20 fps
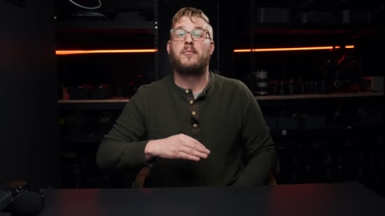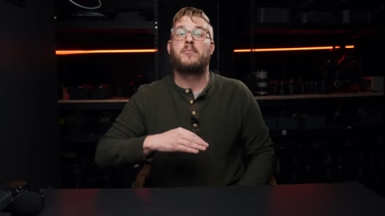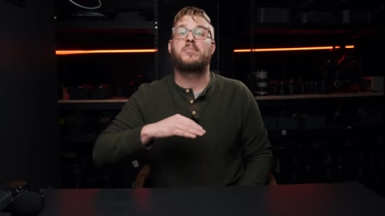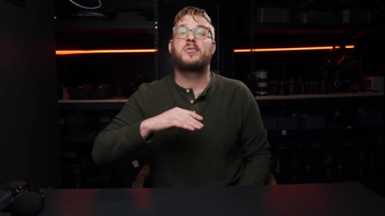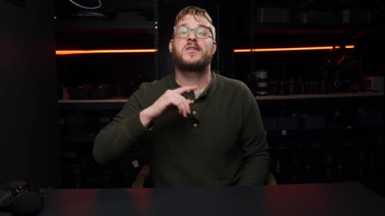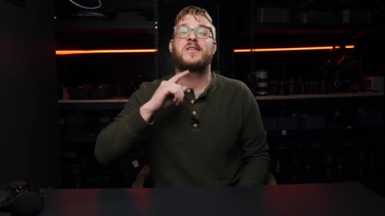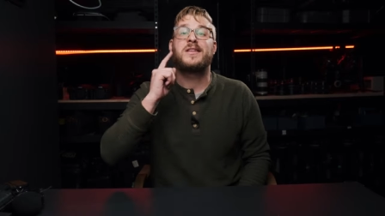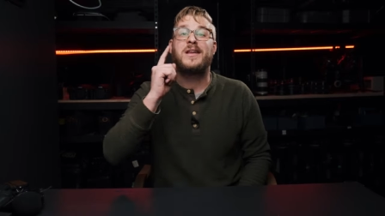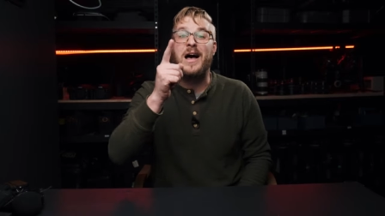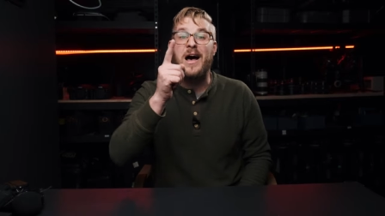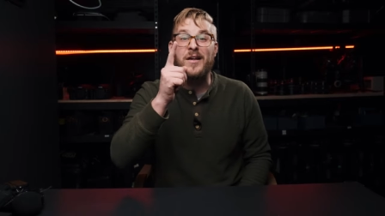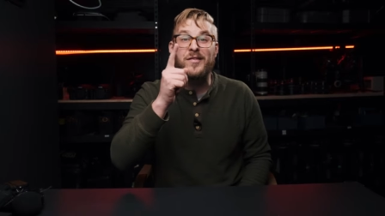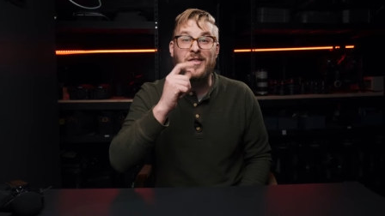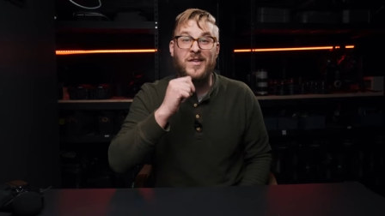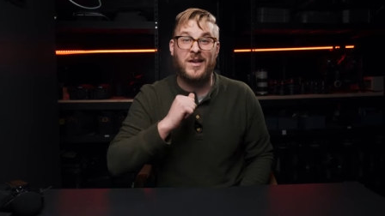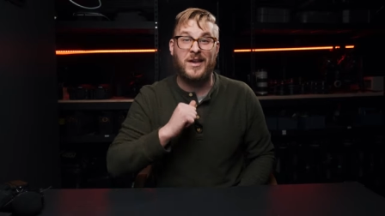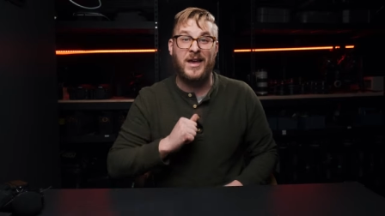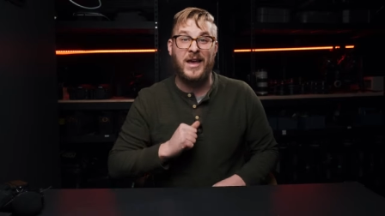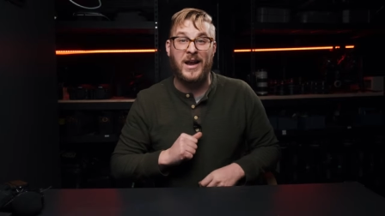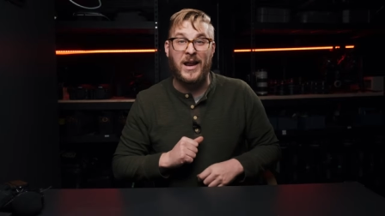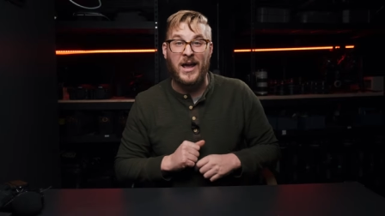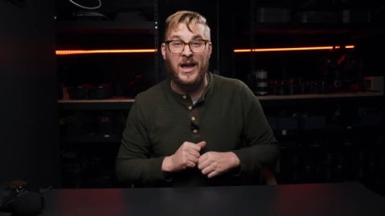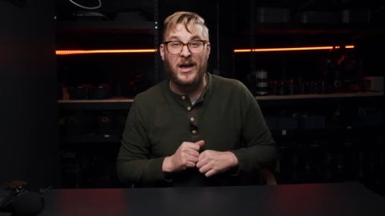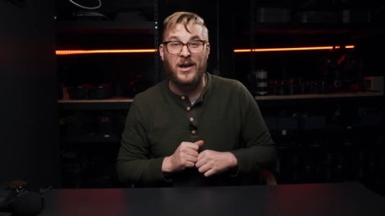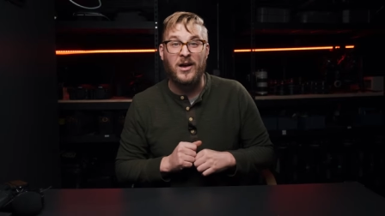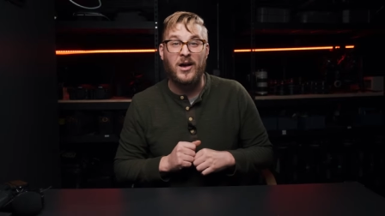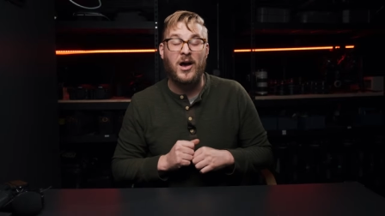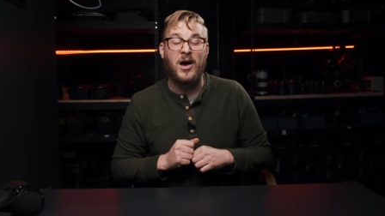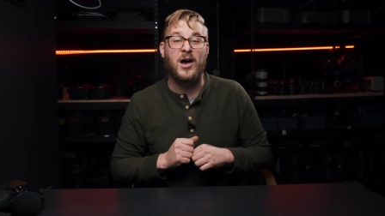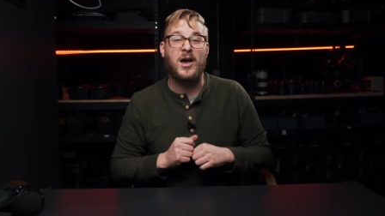plus
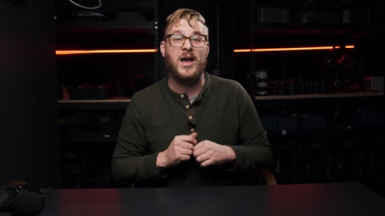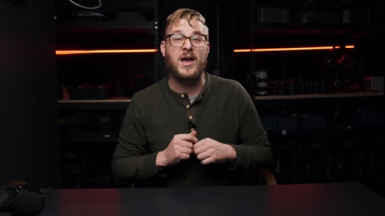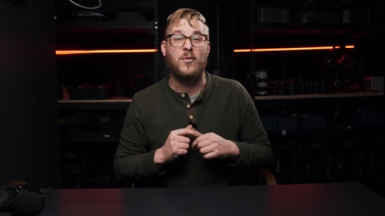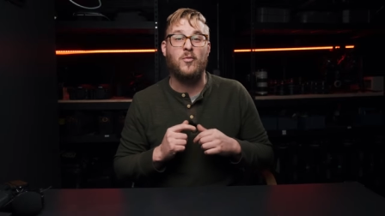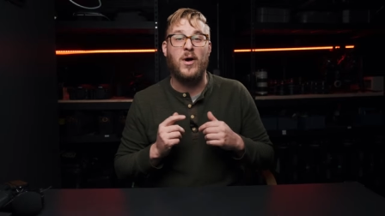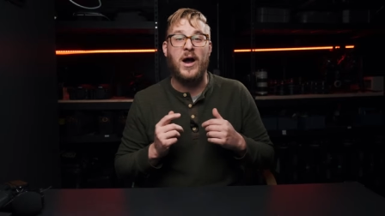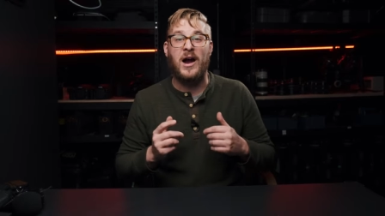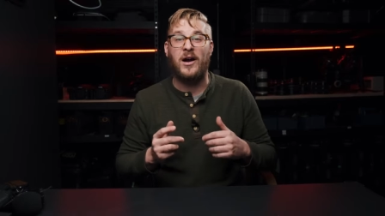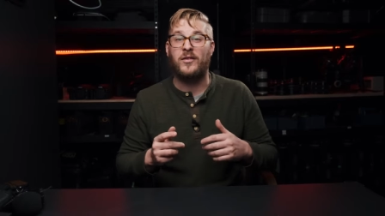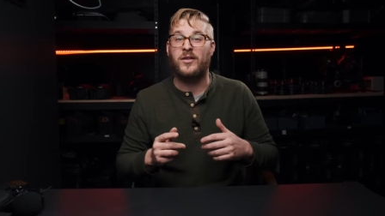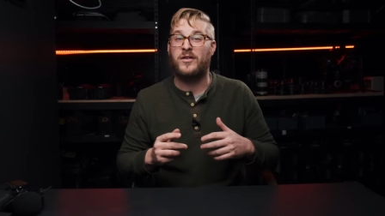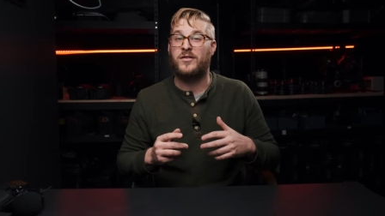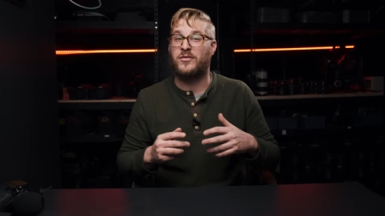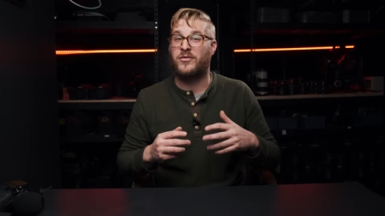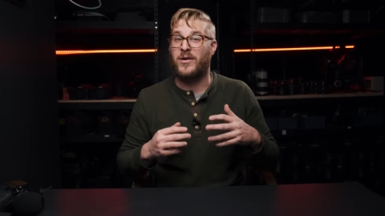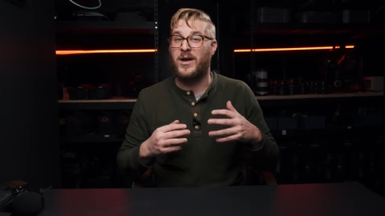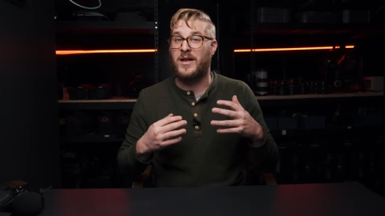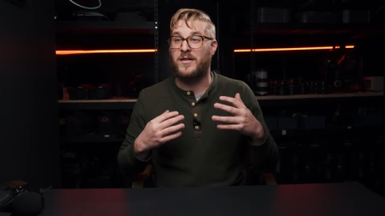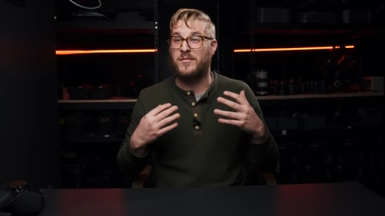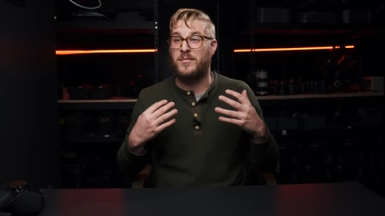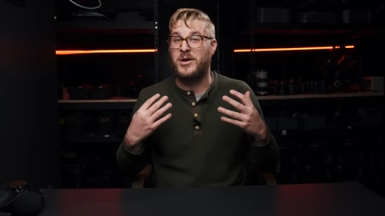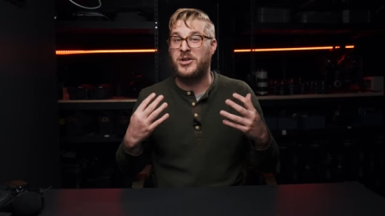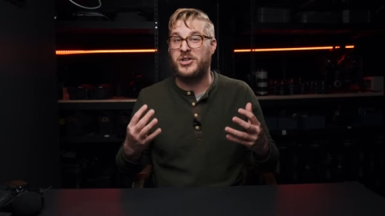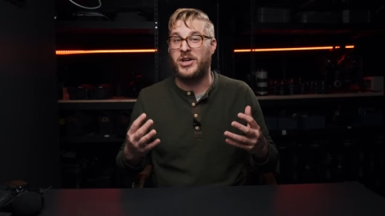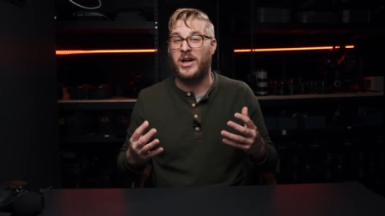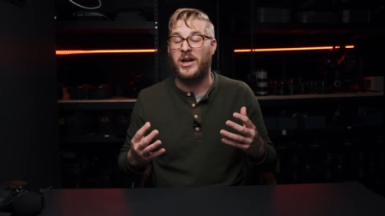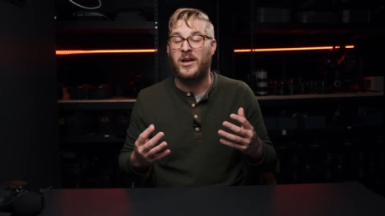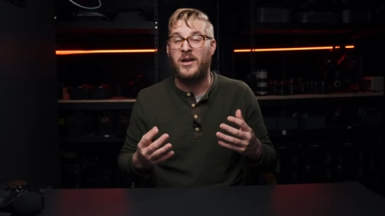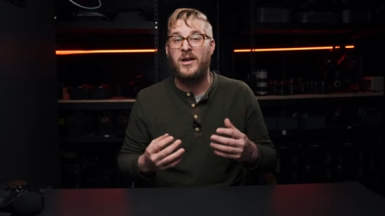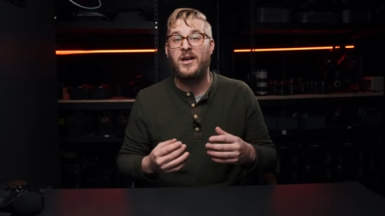getting a wireless
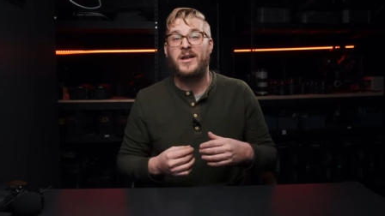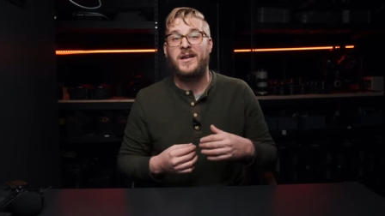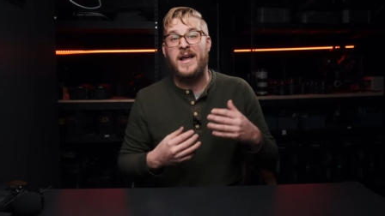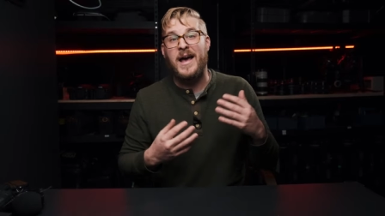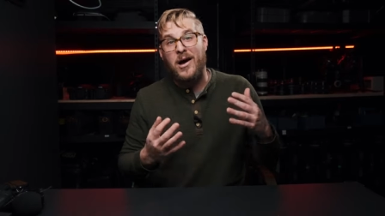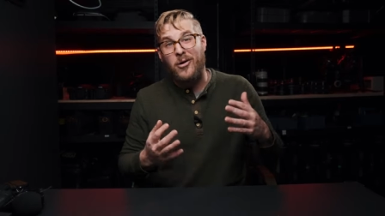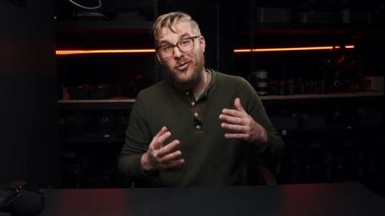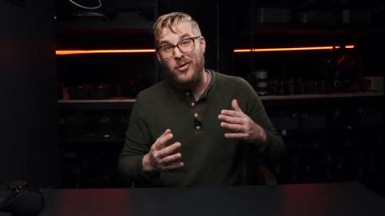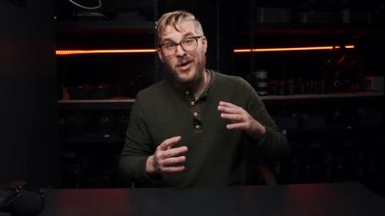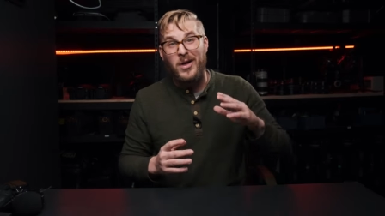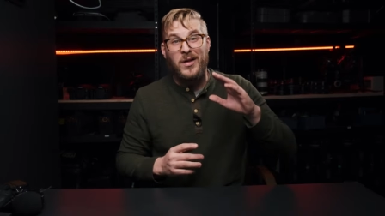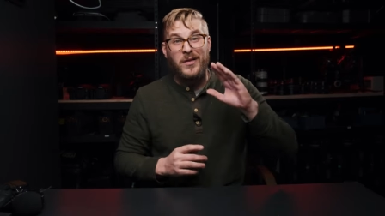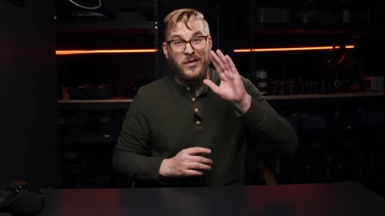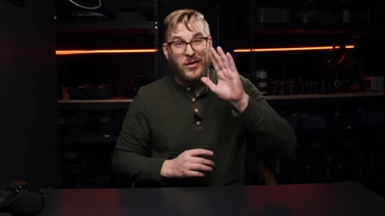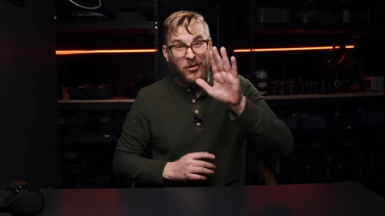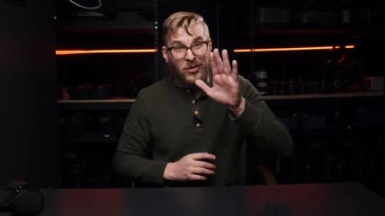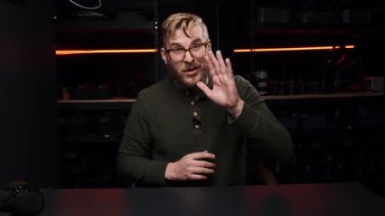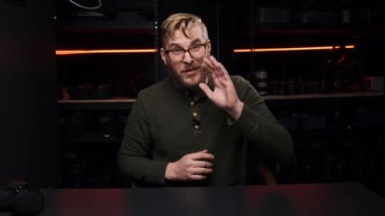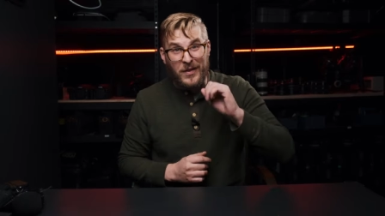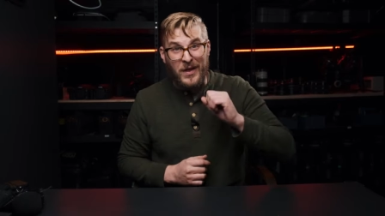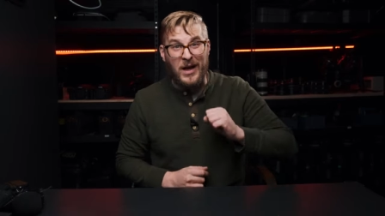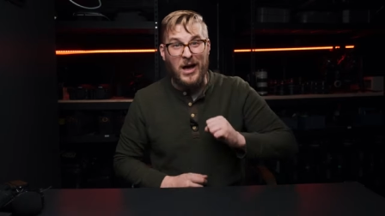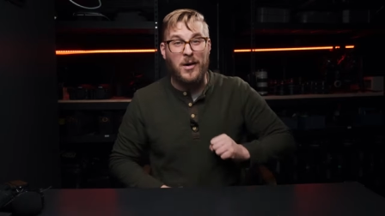transmission. Now, the only thing